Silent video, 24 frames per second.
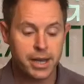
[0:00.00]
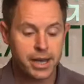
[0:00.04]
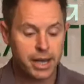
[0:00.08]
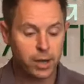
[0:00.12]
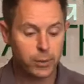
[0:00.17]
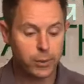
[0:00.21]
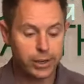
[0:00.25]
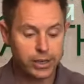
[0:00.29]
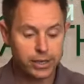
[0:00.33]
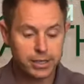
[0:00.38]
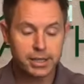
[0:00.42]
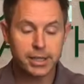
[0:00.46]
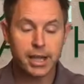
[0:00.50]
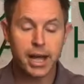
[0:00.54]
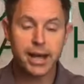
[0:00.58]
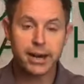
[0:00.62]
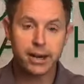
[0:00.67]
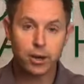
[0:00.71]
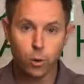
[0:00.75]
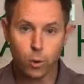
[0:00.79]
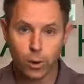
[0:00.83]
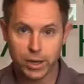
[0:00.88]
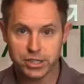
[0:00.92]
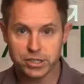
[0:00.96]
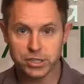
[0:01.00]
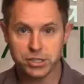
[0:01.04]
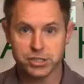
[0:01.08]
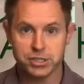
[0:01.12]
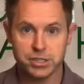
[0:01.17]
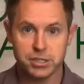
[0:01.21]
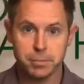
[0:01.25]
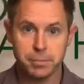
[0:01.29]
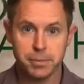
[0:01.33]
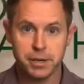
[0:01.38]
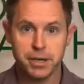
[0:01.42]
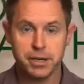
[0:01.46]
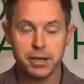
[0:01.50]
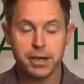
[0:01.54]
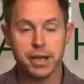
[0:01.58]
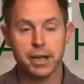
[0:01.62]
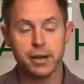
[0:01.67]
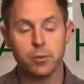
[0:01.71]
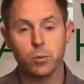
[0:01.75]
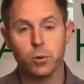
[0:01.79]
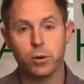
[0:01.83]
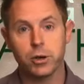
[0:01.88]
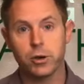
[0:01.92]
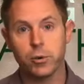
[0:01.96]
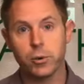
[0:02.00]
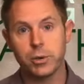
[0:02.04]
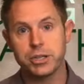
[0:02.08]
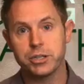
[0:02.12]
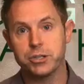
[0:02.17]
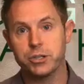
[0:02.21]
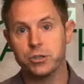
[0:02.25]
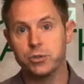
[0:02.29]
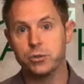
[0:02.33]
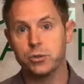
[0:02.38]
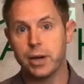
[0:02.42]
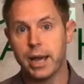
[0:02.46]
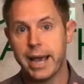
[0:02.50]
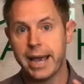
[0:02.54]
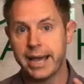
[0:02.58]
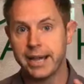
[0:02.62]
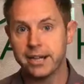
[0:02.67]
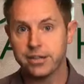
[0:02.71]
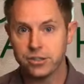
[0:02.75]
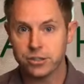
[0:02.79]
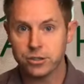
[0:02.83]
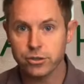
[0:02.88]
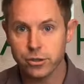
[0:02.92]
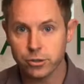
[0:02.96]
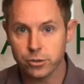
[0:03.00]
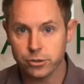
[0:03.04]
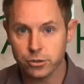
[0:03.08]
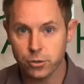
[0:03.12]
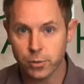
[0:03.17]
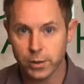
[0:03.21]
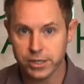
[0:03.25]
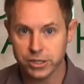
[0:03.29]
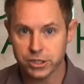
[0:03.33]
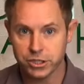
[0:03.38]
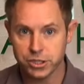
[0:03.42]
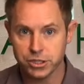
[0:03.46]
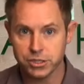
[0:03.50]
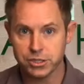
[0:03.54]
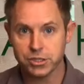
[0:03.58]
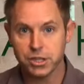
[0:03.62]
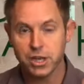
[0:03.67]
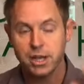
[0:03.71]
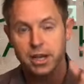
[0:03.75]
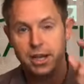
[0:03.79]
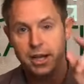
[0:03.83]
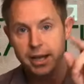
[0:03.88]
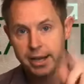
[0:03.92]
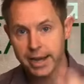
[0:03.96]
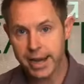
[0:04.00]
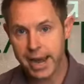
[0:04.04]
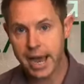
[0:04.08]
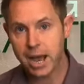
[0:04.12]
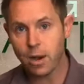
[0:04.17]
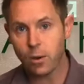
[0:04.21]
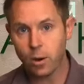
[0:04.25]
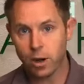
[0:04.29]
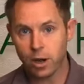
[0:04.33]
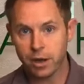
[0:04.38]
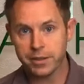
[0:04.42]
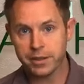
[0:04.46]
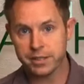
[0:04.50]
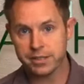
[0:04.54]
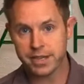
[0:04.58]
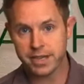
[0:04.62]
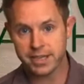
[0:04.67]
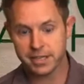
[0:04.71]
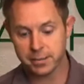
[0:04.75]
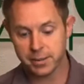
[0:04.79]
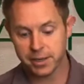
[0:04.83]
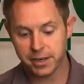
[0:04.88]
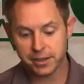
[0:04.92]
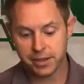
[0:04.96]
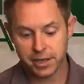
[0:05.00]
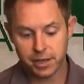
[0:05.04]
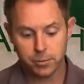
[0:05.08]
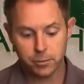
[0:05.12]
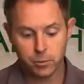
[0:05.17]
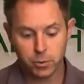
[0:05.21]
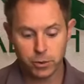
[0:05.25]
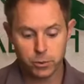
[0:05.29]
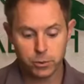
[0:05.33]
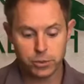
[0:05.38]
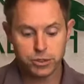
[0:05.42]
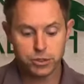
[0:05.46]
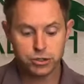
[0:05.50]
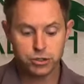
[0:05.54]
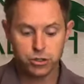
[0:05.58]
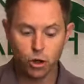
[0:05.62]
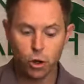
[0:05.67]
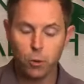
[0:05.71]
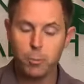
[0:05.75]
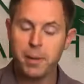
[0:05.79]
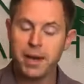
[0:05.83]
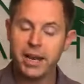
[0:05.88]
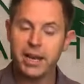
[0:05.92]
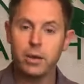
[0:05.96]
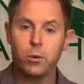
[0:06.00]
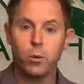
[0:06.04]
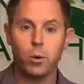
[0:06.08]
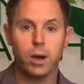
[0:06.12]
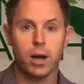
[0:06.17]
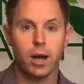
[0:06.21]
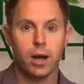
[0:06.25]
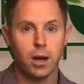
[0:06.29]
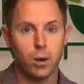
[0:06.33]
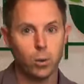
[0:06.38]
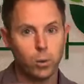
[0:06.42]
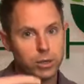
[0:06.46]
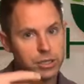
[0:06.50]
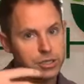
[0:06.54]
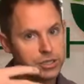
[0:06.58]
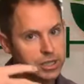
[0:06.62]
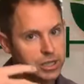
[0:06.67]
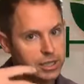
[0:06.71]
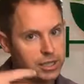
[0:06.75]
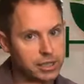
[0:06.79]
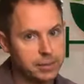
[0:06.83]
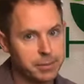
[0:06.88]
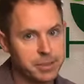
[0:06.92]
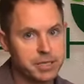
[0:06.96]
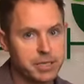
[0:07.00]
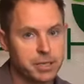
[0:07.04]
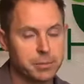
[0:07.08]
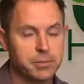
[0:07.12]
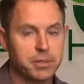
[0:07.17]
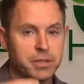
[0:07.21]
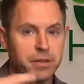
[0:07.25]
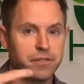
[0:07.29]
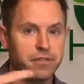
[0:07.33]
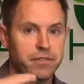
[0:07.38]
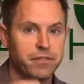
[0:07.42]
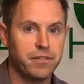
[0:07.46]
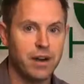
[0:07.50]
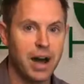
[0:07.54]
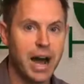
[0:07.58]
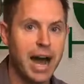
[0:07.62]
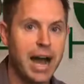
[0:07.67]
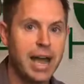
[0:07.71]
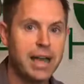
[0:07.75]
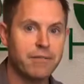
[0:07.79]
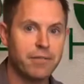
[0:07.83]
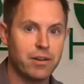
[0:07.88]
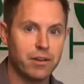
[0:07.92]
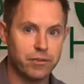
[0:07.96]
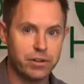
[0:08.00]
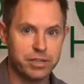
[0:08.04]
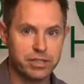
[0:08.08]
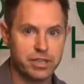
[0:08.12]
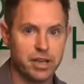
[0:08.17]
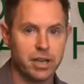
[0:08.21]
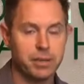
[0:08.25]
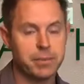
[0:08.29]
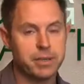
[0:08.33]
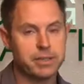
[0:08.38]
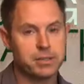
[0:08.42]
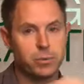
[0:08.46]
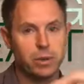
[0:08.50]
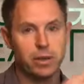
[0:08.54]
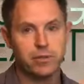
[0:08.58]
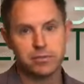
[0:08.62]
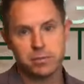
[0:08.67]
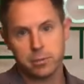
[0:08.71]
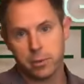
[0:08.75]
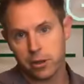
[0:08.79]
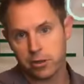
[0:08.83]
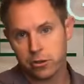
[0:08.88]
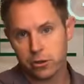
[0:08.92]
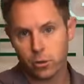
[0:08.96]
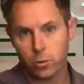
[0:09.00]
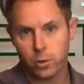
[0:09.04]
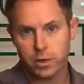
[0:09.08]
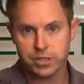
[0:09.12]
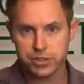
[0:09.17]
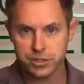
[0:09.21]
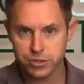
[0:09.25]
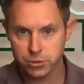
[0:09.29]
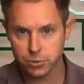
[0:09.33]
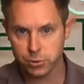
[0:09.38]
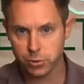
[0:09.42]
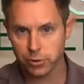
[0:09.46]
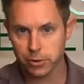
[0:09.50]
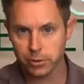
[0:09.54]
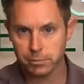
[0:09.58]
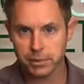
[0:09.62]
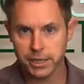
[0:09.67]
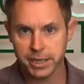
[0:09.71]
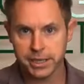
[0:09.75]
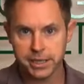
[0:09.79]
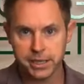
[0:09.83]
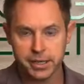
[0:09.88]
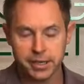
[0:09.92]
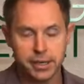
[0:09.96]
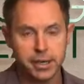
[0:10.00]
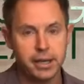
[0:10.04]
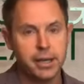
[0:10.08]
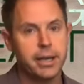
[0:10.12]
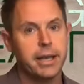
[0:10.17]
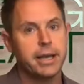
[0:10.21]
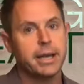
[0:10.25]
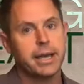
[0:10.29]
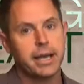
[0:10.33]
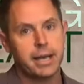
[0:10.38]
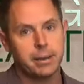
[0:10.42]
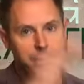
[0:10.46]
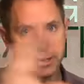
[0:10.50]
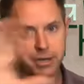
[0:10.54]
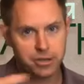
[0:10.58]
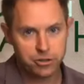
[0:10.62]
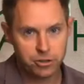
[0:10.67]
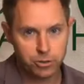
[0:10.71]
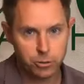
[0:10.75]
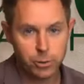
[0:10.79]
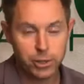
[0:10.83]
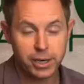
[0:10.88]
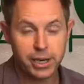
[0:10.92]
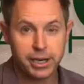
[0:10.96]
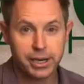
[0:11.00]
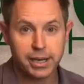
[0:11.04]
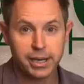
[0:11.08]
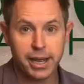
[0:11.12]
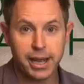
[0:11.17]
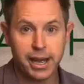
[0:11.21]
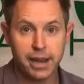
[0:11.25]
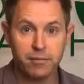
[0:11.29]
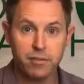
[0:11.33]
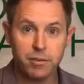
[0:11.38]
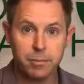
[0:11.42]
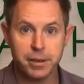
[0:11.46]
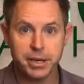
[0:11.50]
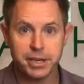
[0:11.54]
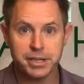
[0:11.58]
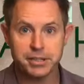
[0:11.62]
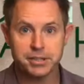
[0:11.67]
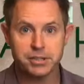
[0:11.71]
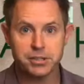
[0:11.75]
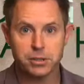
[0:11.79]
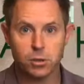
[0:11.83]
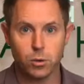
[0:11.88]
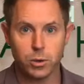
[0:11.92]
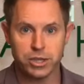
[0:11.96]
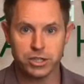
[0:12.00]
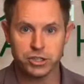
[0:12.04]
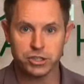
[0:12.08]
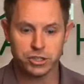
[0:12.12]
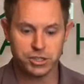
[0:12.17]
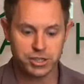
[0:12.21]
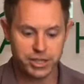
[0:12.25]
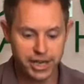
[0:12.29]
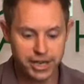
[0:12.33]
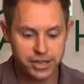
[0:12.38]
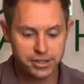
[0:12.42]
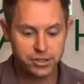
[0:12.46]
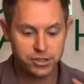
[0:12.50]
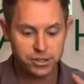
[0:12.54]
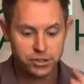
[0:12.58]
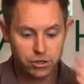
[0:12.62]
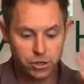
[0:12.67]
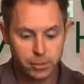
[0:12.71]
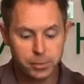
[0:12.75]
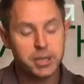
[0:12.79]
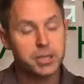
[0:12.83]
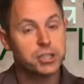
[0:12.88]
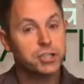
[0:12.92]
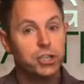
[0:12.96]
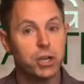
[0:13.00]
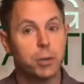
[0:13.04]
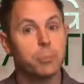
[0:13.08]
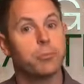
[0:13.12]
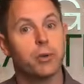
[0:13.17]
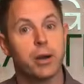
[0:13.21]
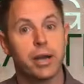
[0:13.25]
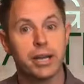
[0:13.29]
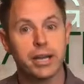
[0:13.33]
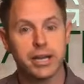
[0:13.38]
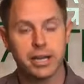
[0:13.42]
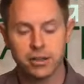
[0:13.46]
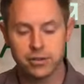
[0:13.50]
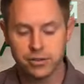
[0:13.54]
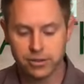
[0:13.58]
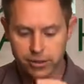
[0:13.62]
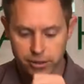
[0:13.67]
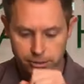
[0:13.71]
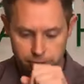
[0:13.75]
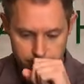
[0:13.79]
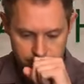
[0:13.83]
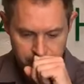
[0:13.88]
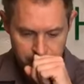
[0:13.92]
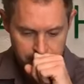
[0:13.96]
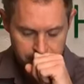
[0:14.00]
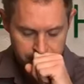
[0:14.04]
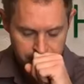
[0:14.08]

And we had a lot of questions submitted, and we're going to answer those questions now on this Ask Me Anything. There were so many, we're just going to limit them to 5 every time because we have some other questions we want to blend in and make sure we're getting everybody's questions answered. So I'm going to jump right into those.